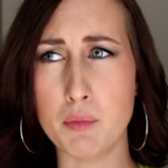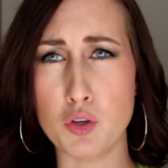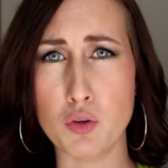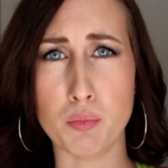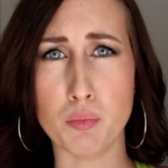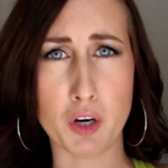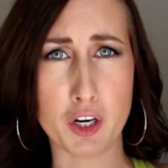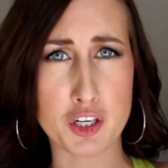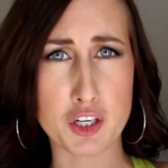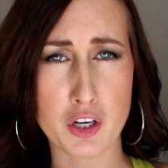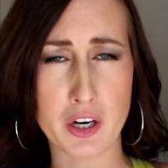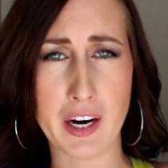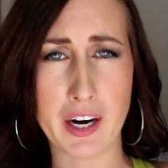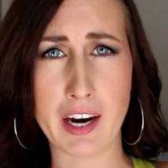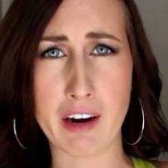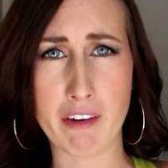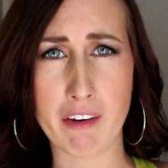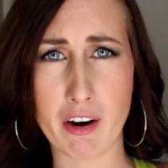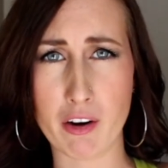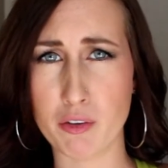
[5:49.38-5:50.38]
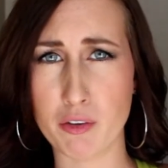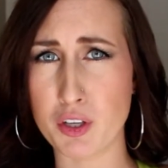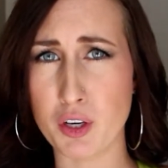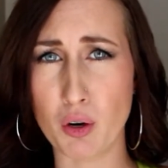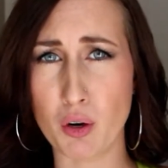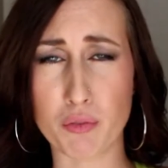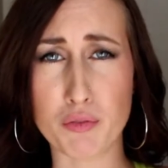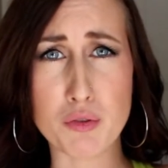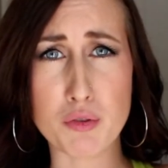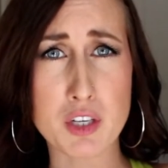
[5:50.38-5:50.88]
you brush your hair out,
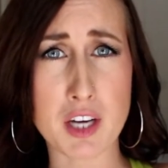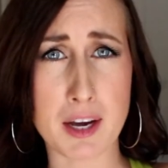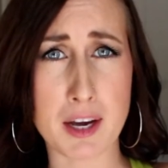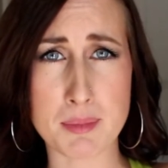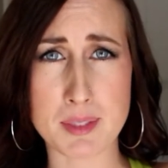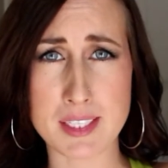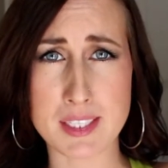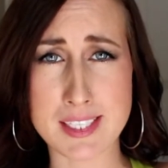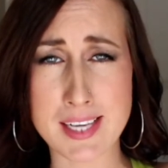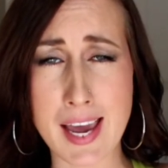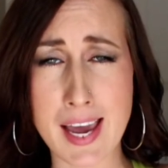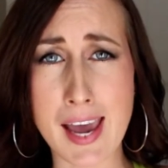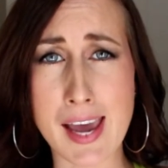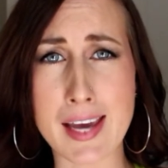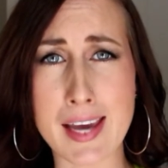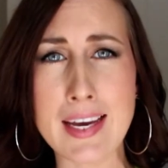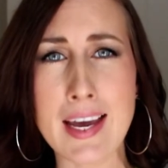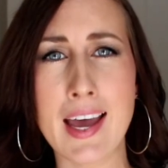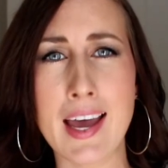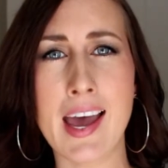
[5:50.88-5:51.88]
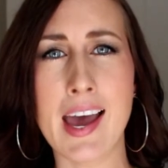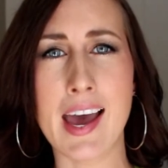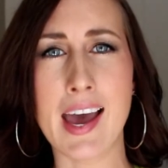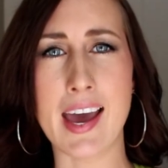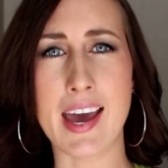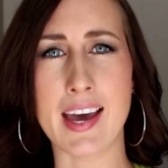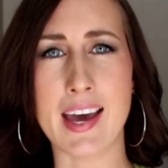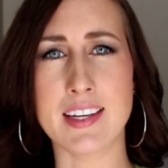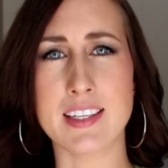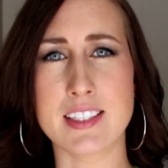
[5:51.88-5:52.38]
a few times a day,
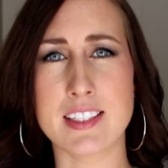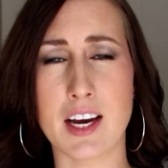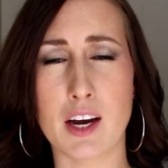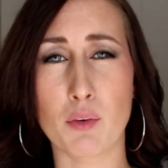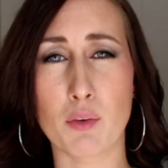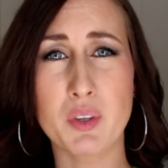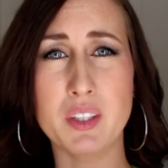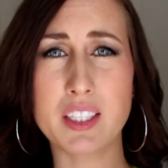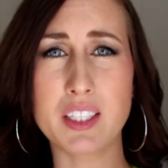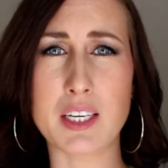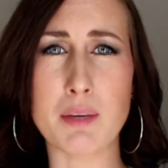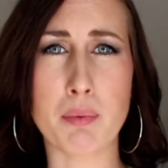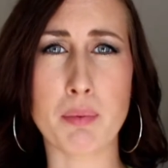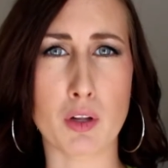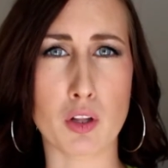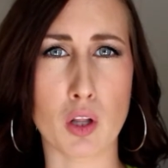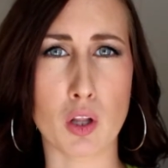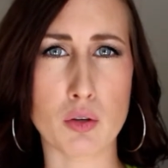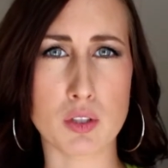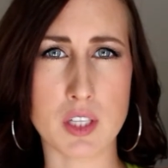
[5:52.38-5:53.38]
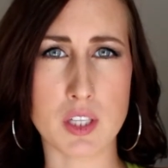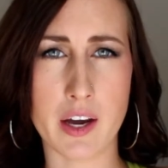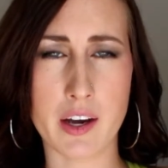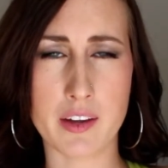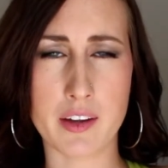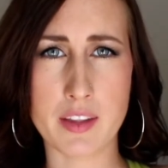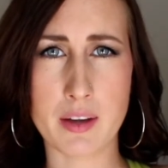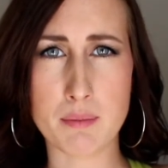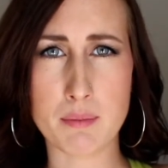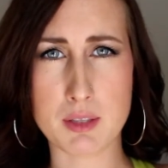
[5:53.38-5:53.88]
and really keep a close
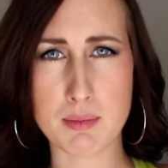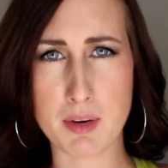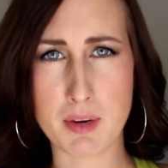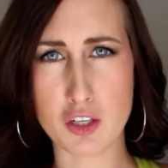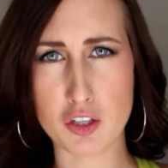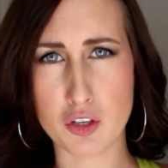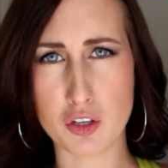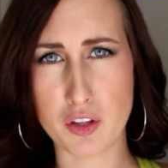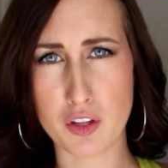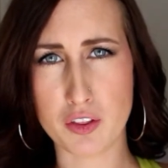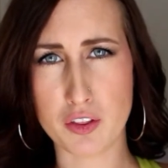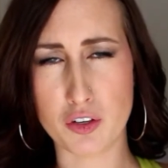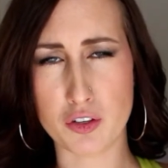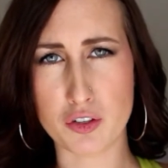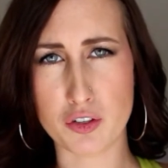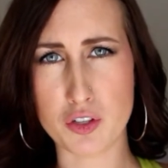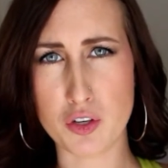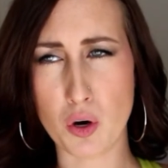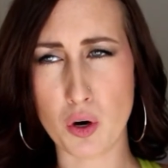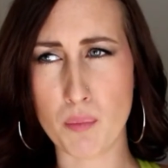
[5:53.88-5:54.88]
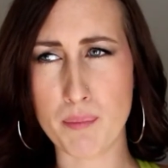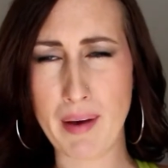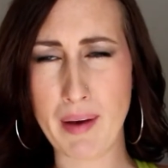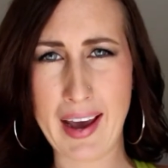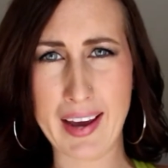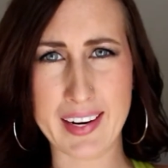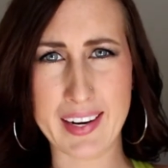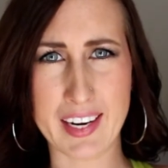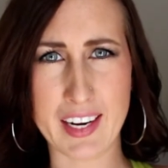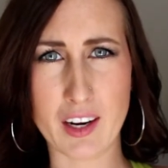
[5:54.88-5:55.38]
eye on them to make sure that there's no
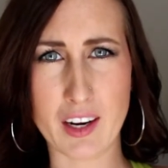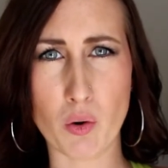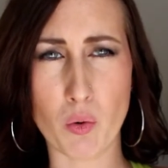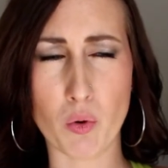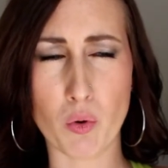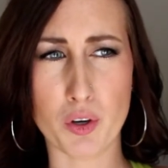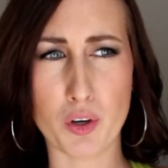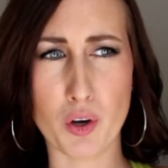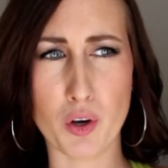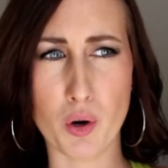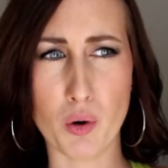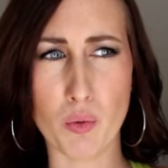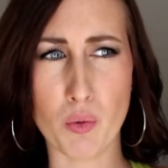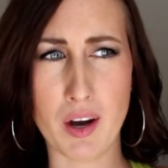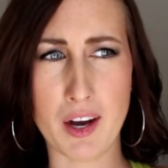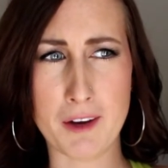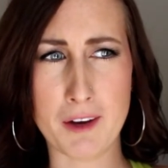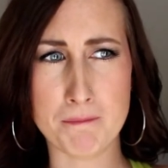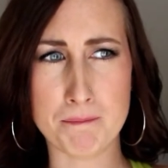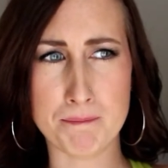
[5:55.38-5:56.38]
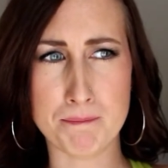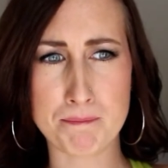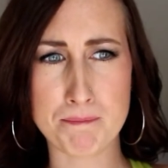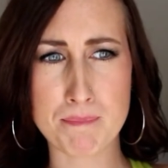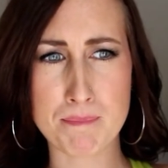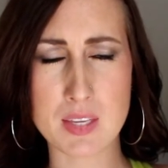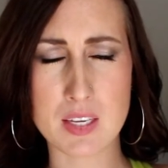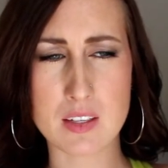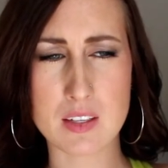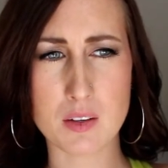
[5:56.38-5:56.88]
matting or no,
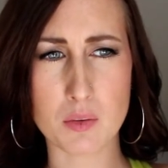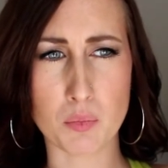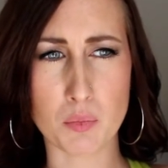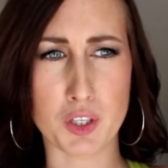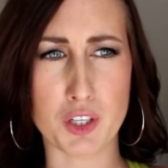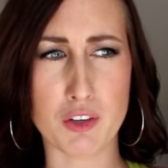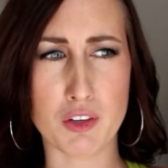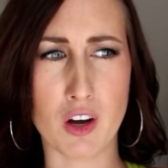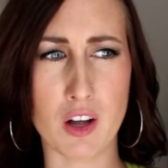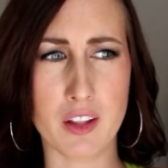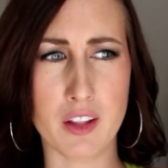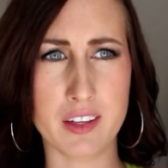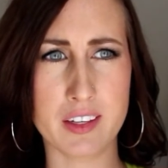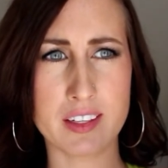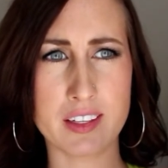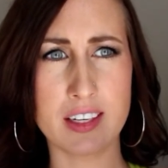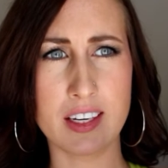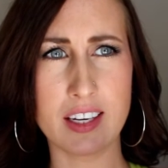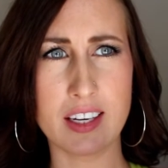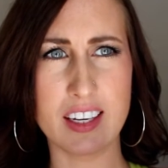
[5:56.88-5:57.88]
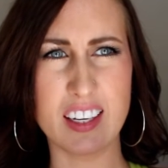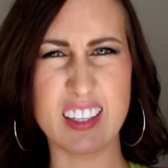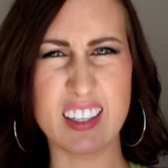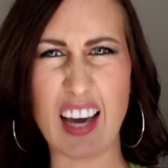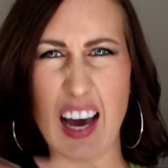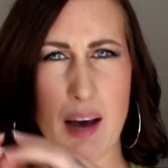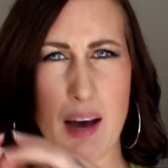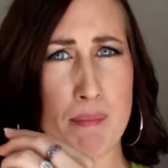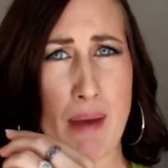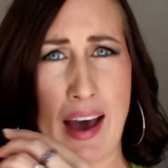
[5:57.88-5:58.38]
what do you call it?
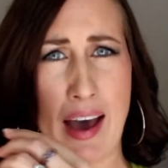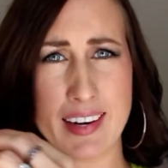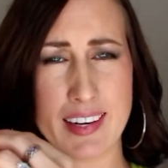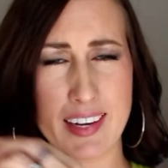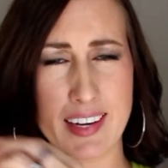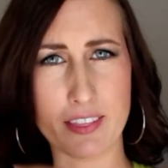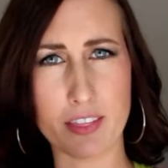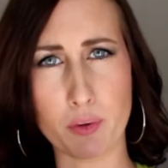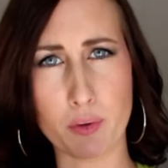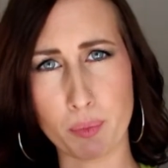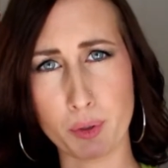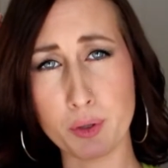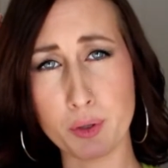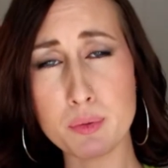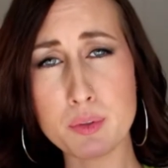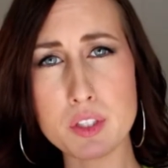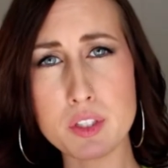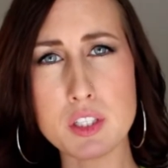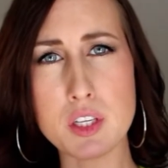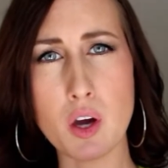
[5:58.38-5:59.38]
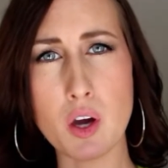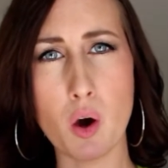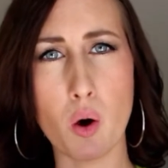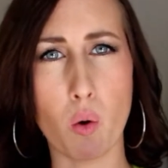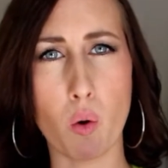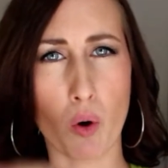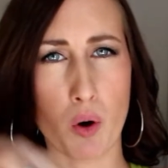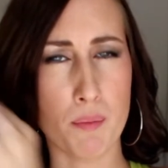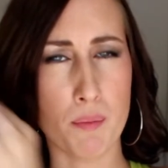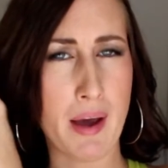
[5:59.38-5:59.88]
Yeah, matting at the roots
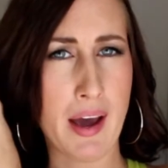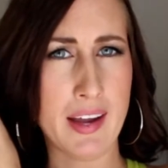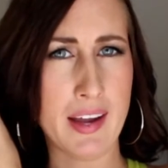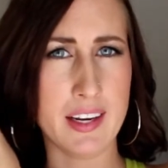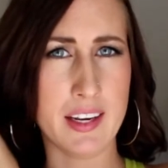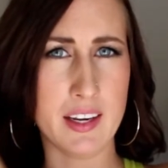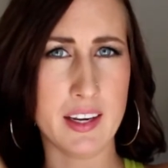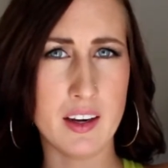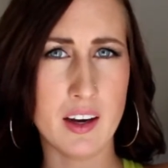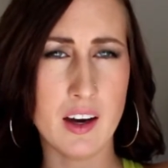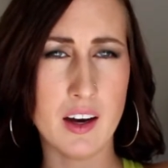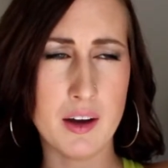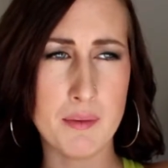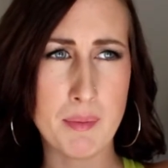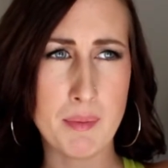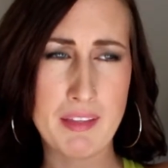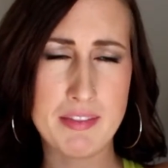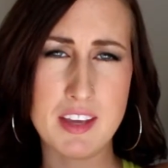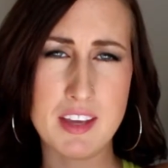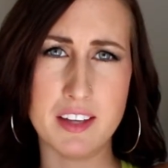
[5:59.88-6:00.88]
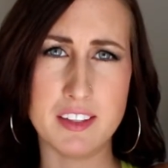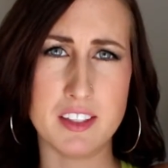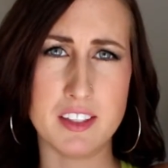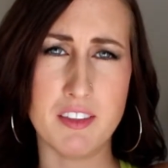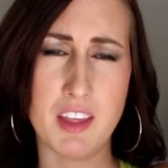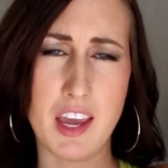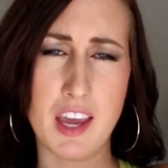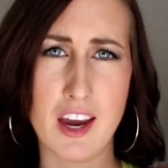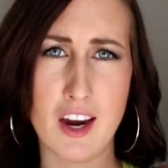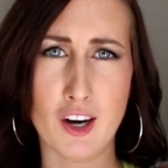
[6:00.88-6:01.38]
or matting at the
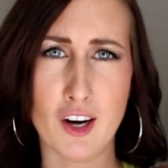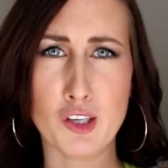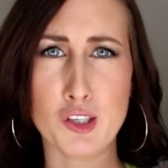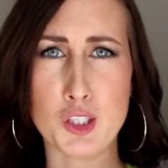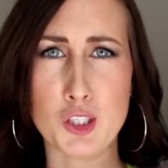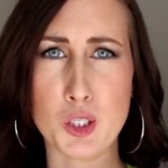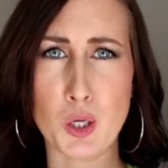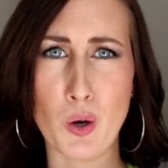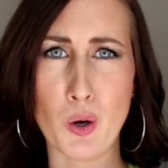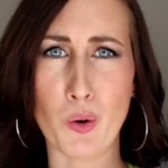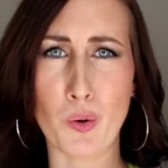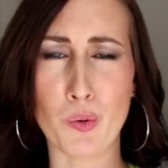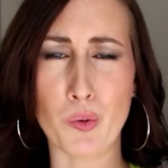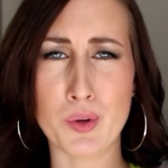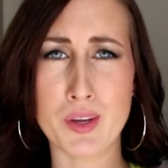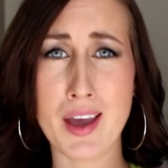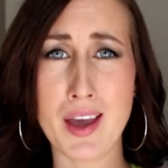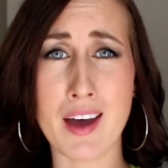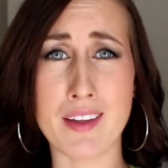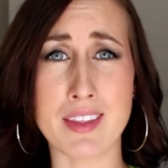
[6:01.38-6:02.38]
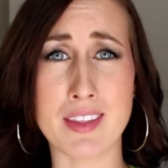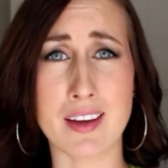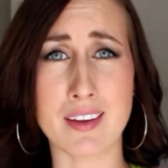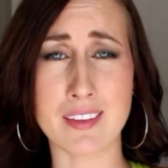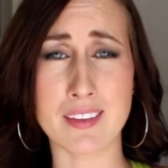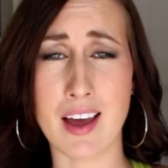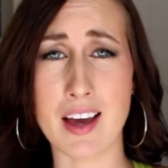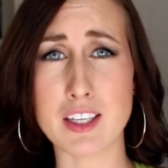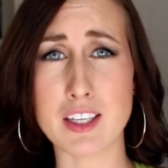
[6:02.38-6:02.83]
ends of the hair. So yeah, they can